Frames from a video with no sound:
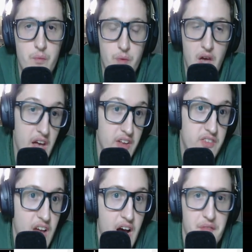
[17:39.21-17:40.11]

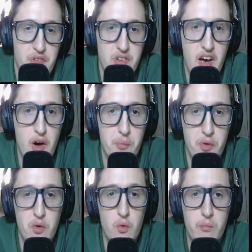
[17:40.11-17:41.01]
Hits obviously help
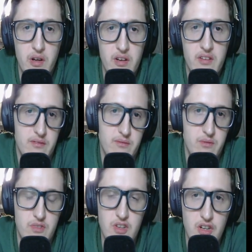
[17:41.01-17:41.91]
too, but
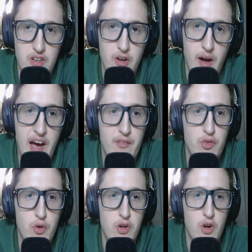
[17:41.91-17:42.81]
you don't have
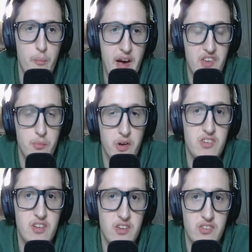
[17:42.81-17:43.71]
to. Max
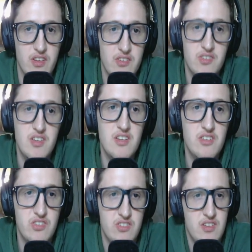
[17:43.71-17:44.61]
Muncy exists.
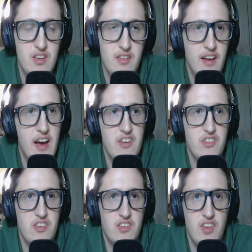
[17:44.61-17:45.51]
The guy
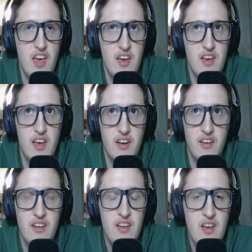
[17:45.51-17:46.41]
just gets hit
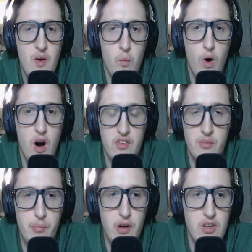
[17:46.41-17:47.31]
and walks
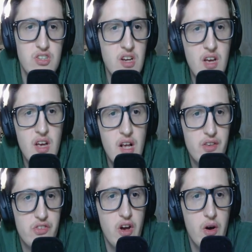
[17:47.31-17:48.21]
a bunch.
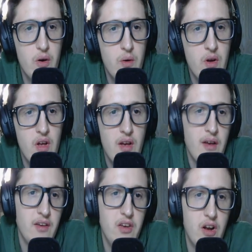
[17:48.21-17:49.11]
So,
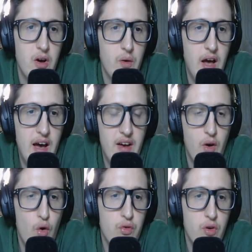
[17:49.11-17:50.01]

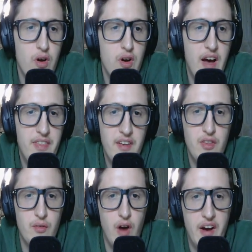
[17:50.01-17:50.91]
I think
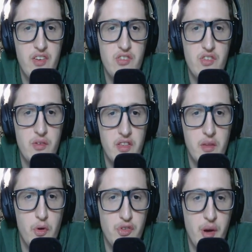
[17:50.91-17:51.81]
the Rockies is like
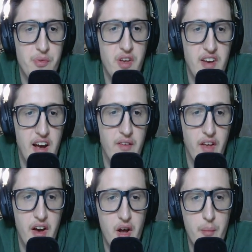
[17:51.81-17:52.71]
the most upside down
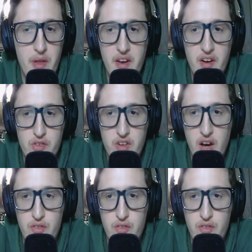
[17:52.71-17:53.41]
lineup, and then here's Kyle